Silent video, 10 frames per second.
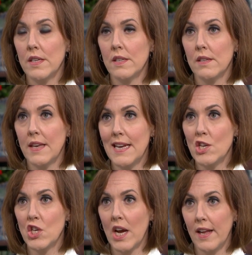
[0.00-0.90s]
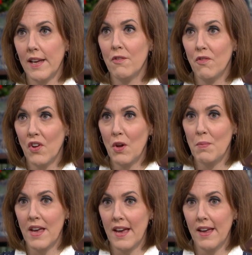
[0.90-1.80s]
his ski chalet in
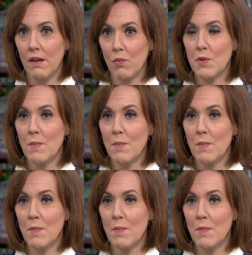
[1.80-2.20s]
Verbier, which